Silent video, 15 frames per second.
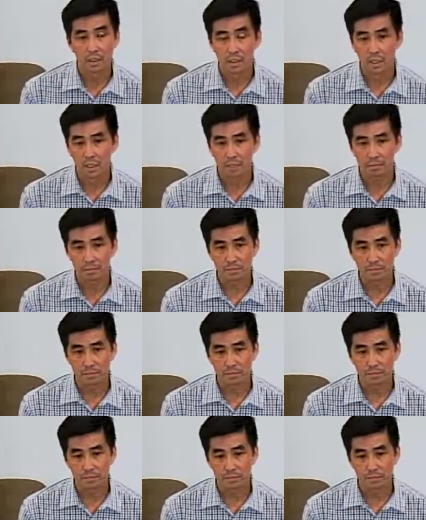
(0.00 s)
um,
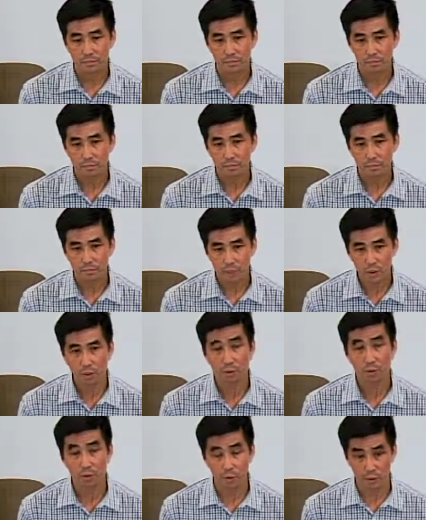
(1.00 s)

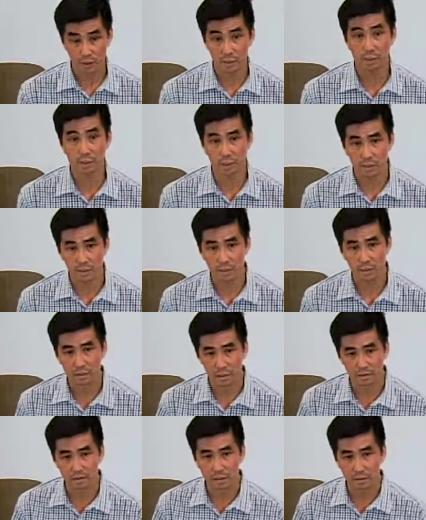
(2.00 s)
doing a clinical
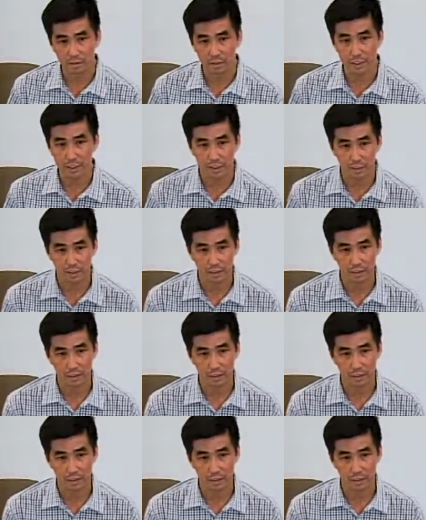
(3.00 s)
evaluation.